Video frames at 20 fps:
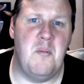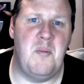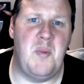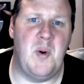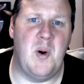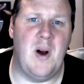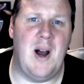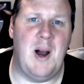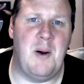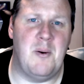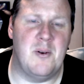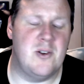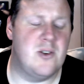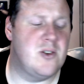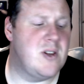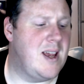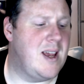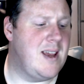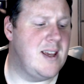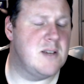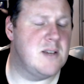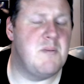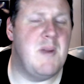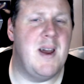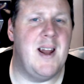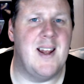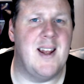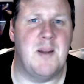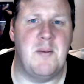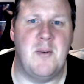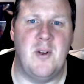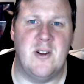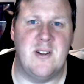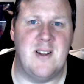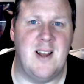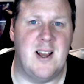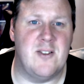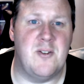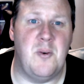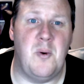but I would say it's mainly going to be
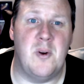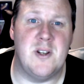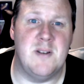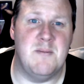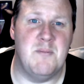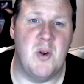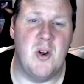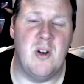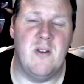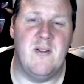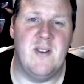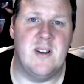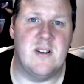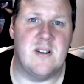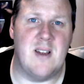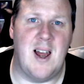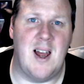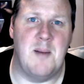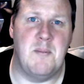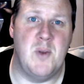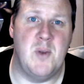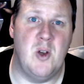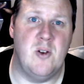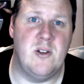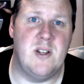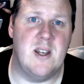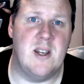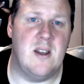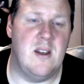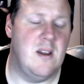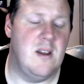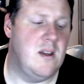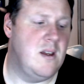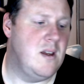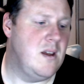utilised for watching movies and music.